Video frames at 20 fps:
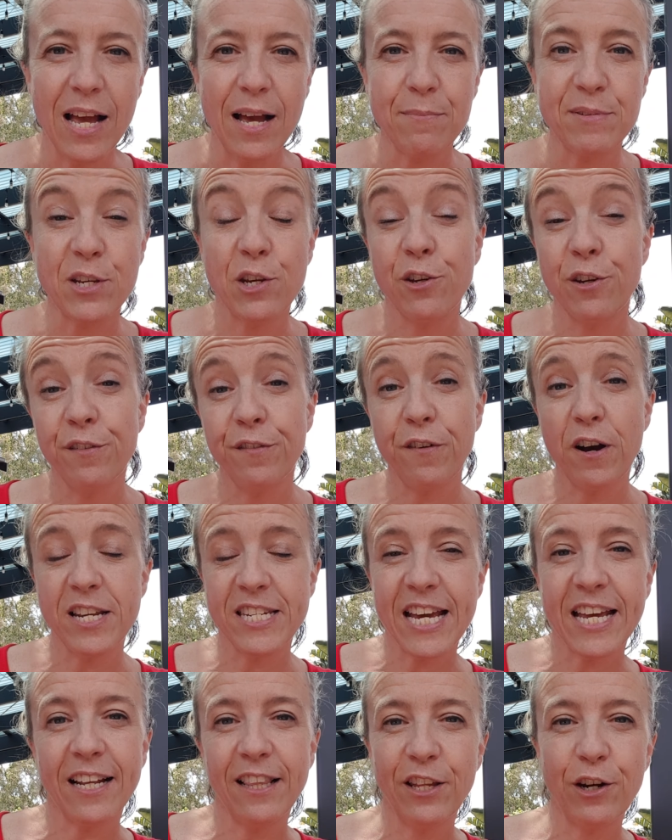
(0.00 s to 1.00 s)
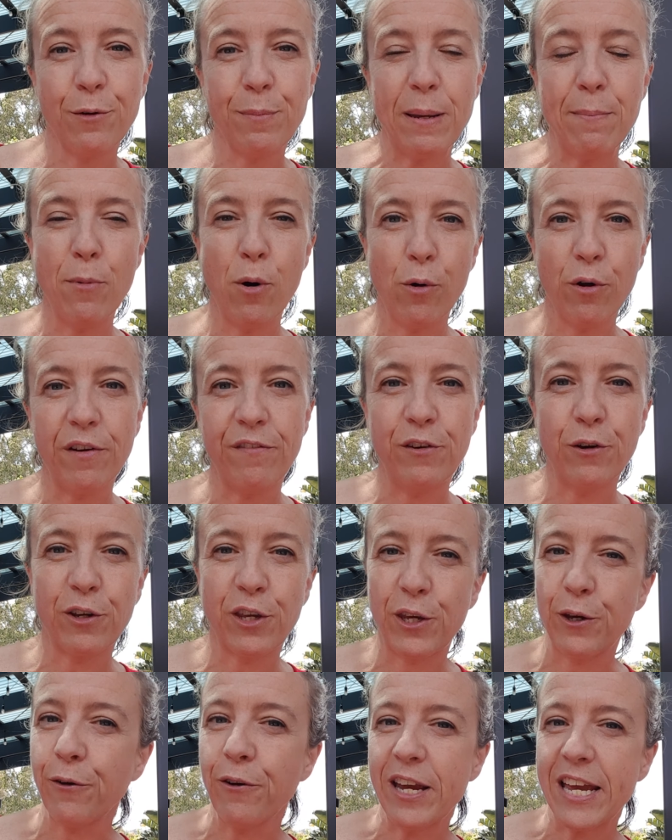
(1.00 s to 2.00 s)
So you can find out a little bit more if you're
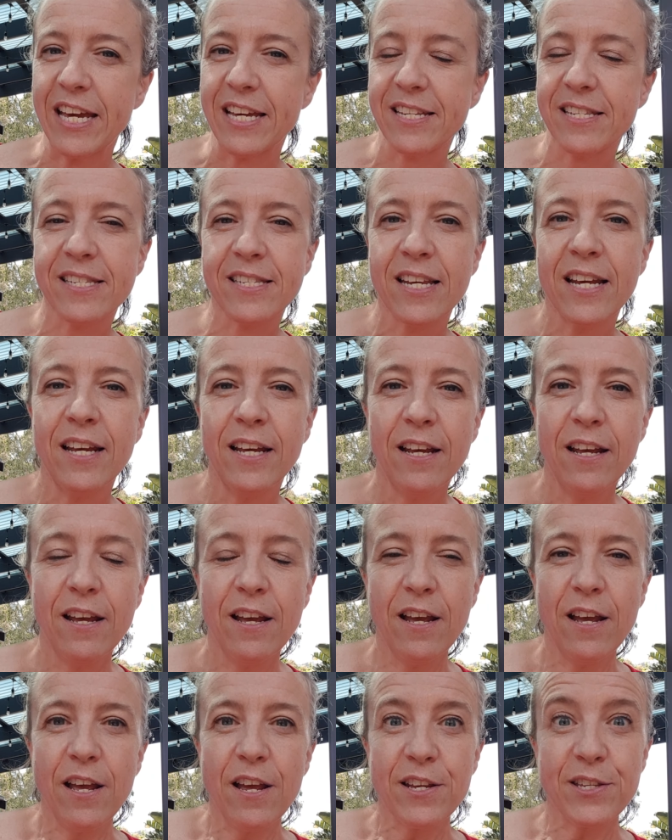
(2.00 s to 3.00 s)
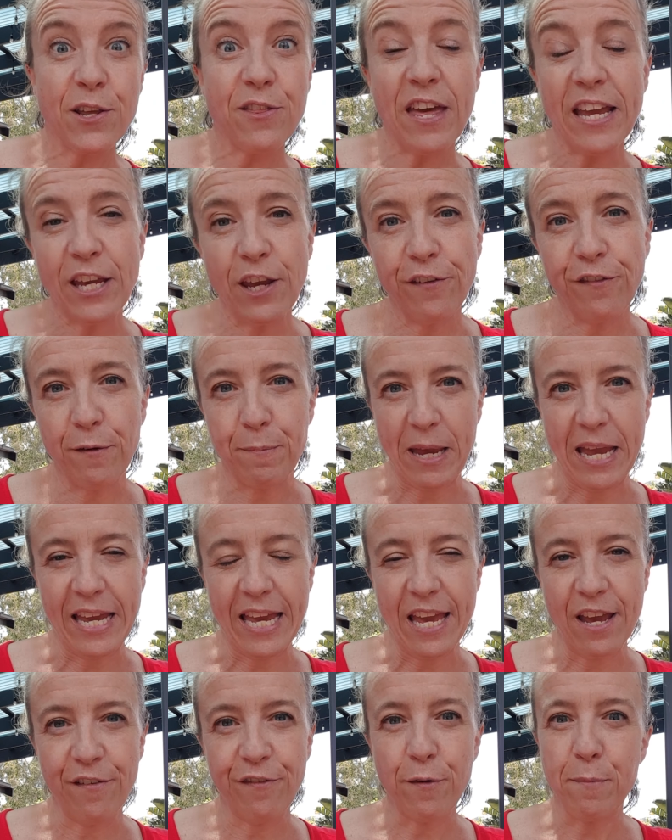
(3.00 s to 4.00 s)
curious. So thank you for being
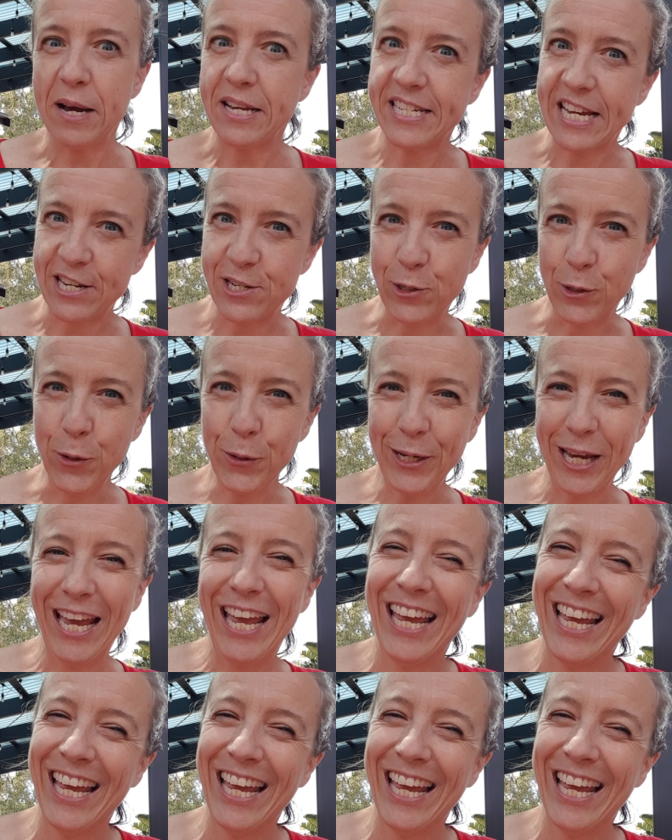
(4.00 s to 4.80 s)
here for my TED Talk